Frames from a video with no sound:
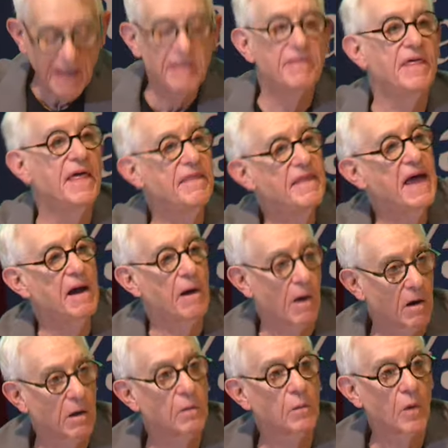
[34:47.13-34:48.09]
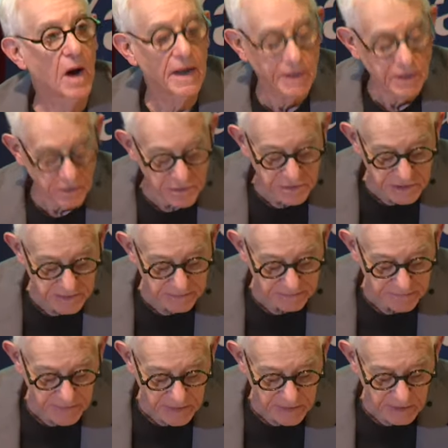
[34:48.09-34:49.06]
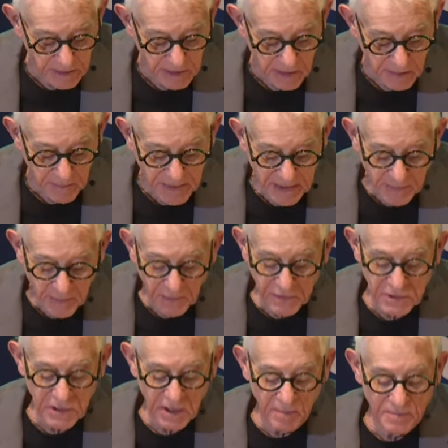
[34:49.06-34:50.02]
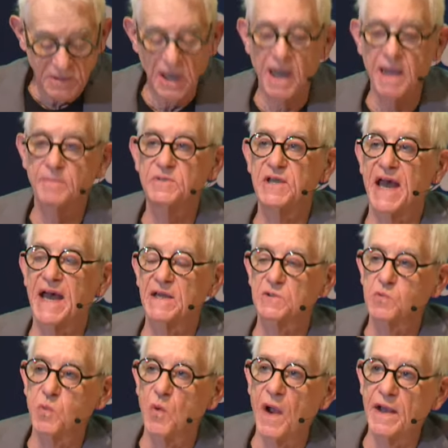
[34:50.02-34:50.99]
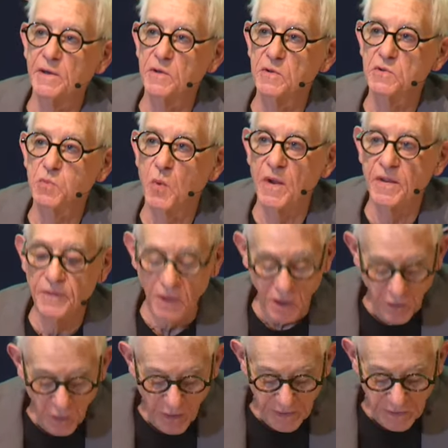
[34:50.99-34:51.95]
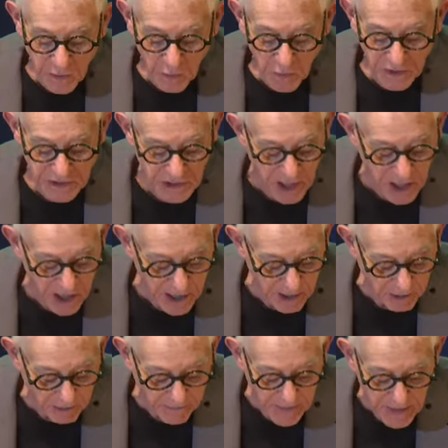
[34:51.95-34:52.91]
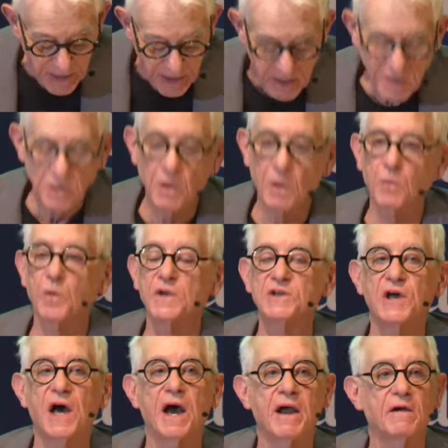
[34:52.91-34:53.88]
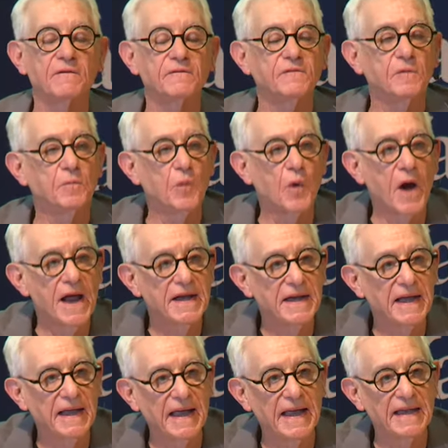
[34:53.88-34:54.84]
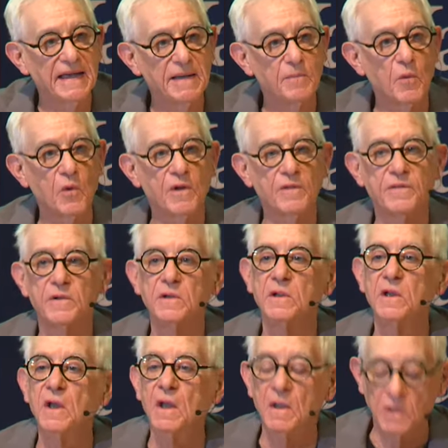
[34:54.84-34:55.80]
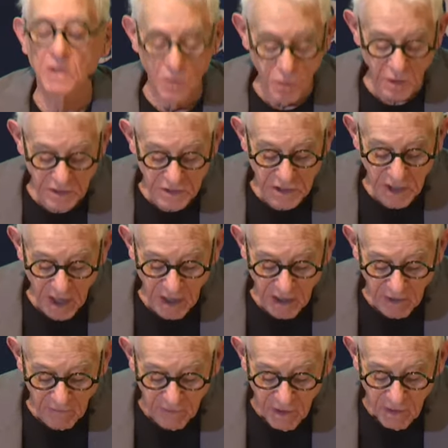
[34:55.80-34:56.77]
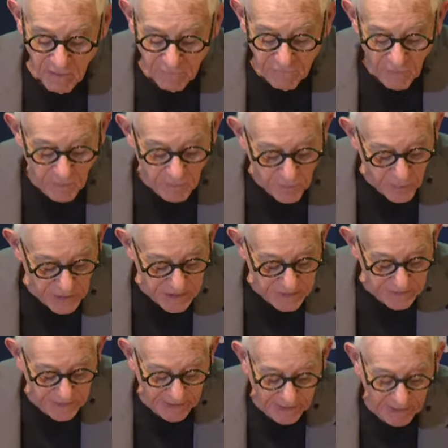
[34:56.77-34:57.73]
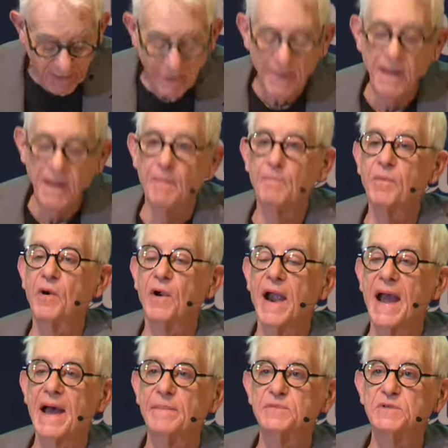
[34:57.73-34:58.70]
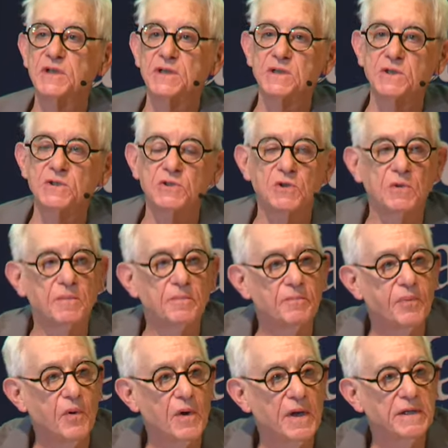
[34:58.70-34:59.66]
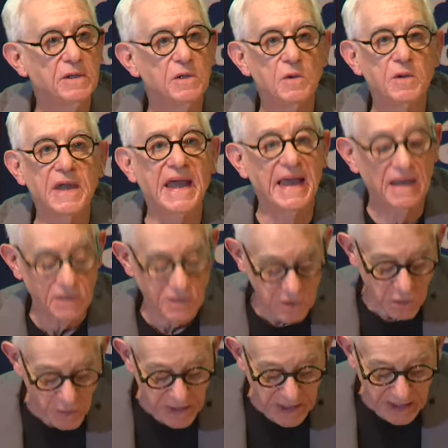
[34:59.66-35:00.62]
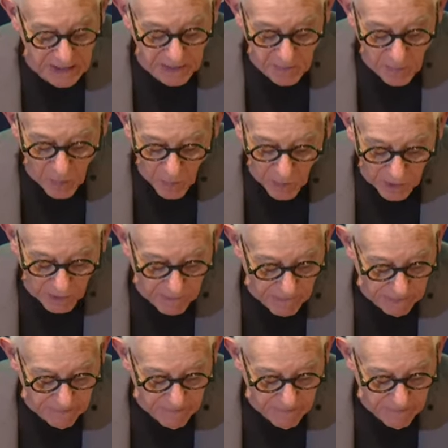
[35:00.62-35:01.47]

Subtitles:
Then they aren't writers. People sometimes ask writers when they're going to retire. You don't retire from writing any more than you retire from breathing. Perhaps at a certain point you can't do it anymore.